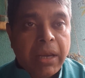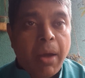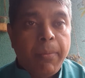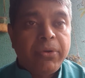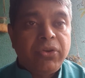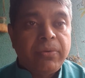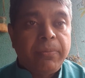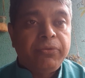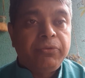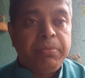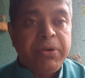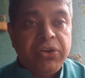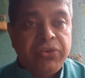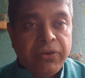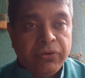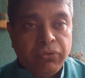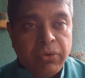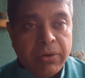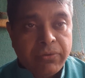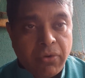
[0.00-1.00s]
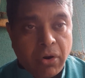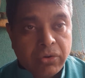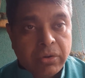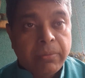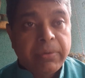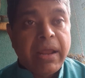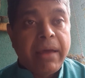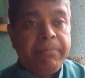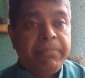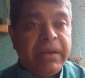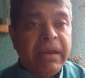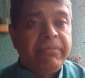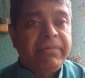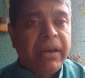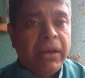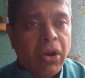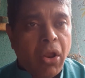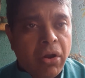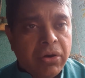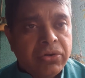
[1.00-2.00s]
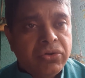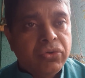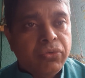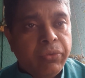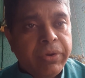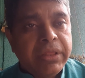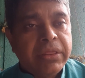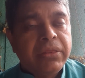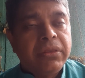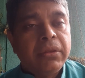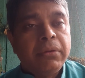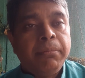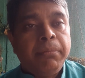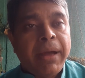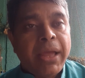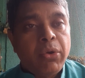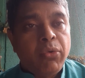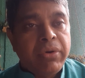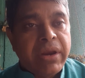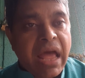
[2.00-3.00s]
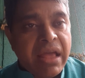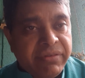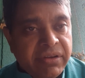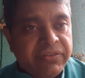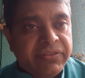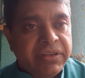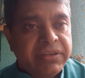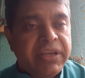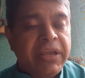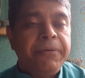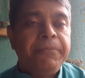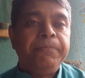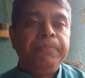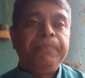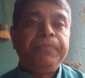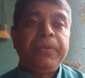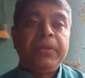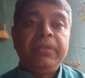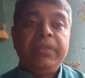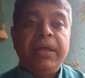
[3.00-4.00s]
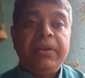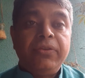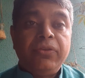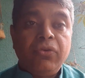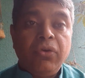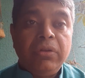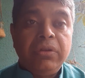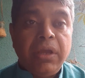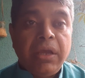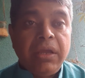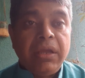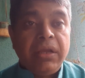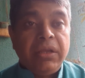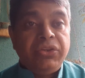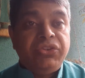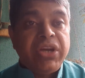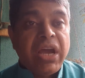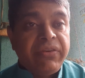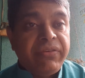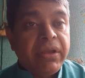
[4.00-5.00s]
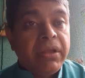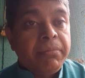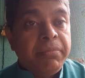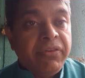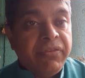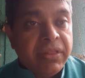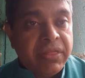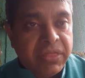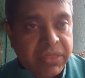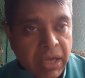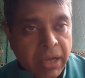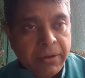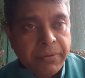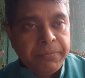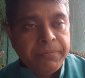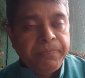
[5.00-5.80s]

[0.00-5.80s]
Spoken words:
How much of species we talked about. I've dealt a lot with biodiversity, that is called Jaivik Vividta,